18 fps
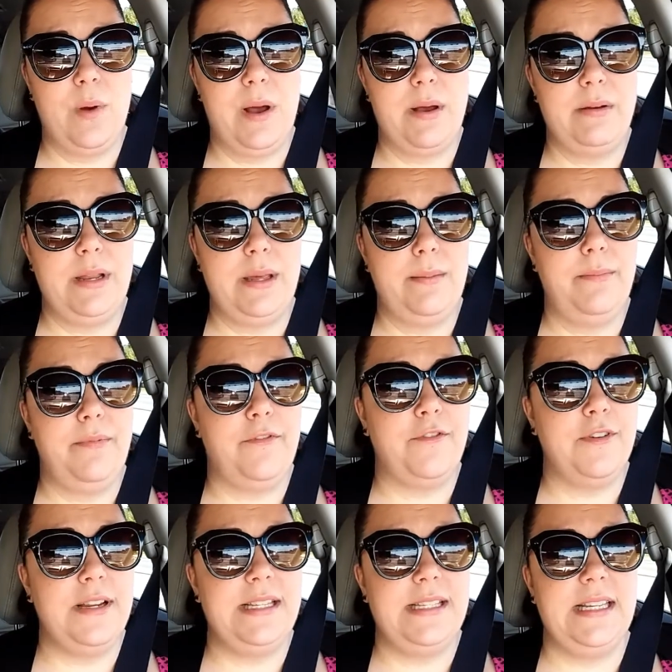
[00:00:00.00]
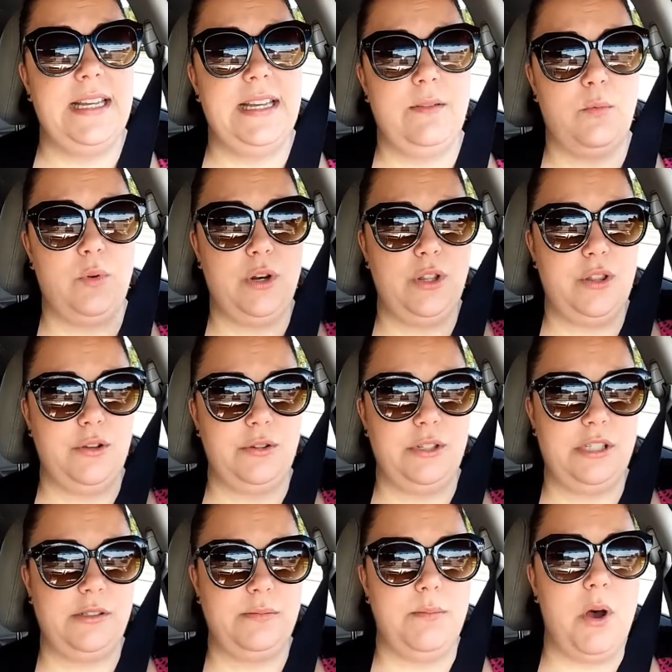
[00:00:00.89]
wound up freezing one of
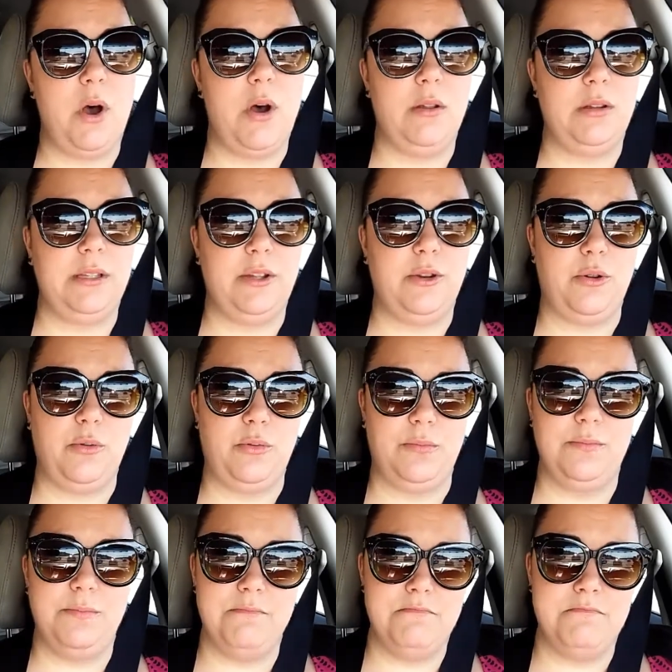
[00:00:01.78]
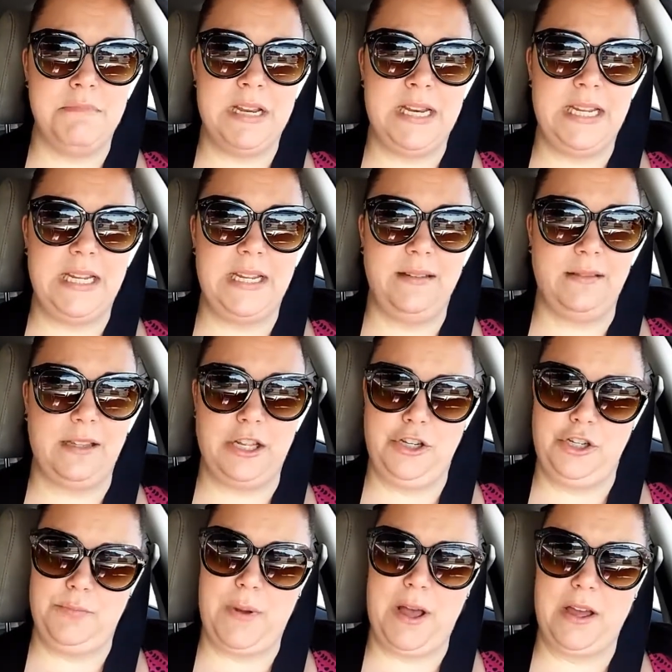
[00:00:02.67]
those small little mini
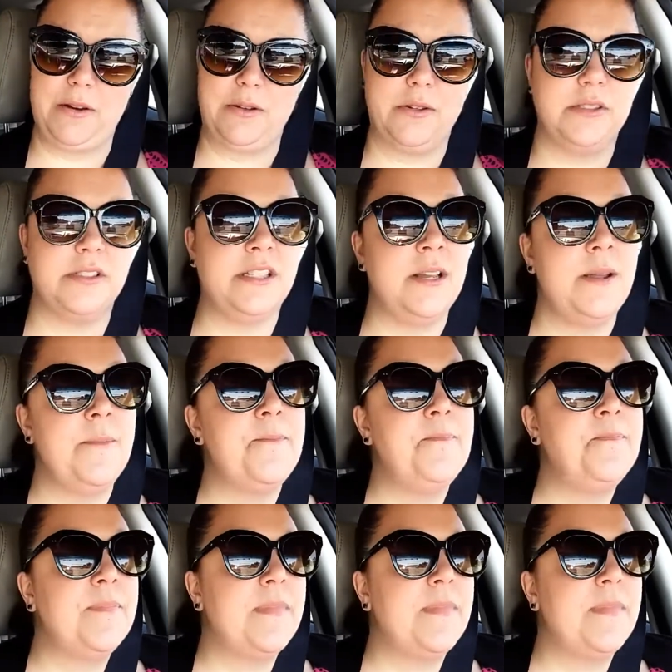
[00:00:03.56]
lunch bottles